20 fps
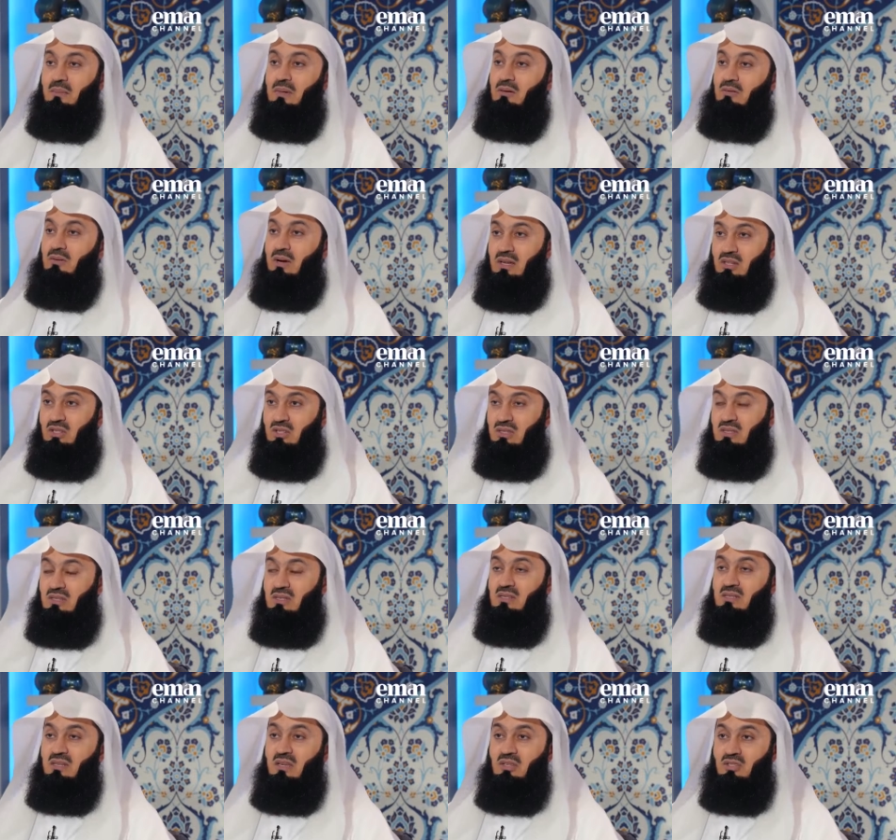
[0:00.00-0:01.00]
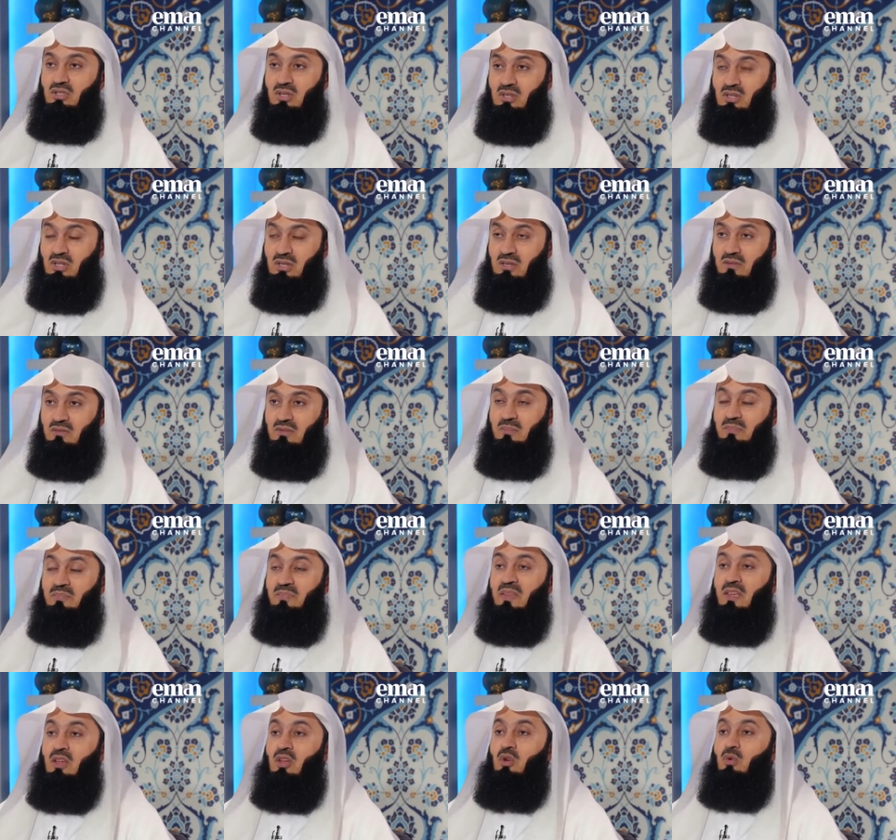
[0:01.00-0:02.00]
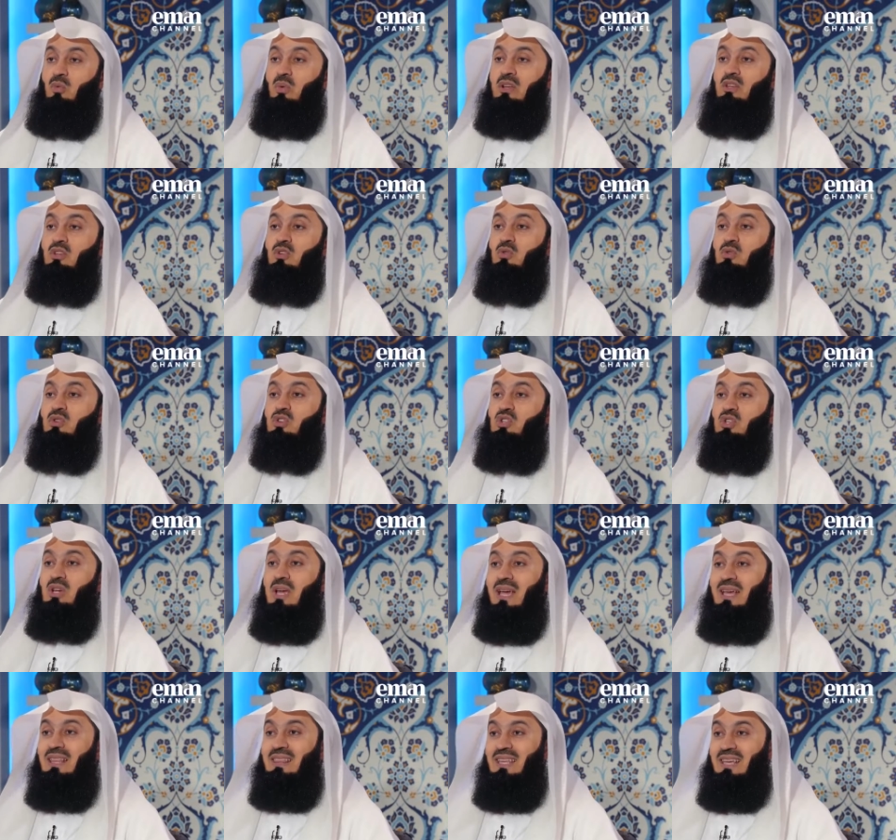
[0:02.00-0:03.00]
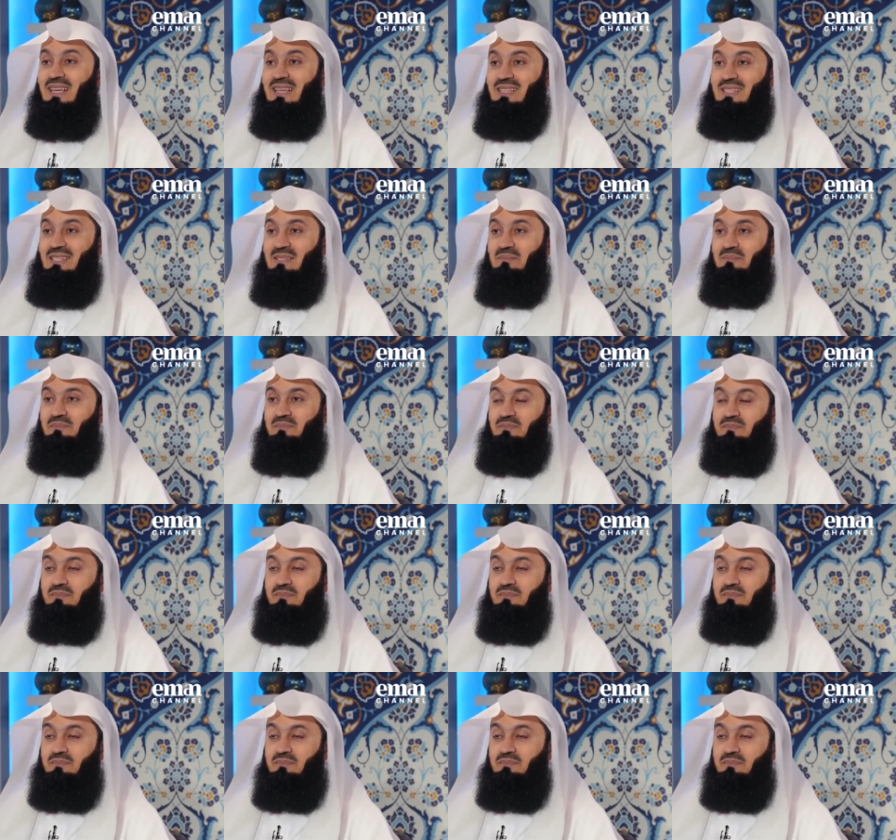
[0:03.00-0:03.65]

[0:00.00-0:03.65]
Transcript: But righteousness is achieved when you share things,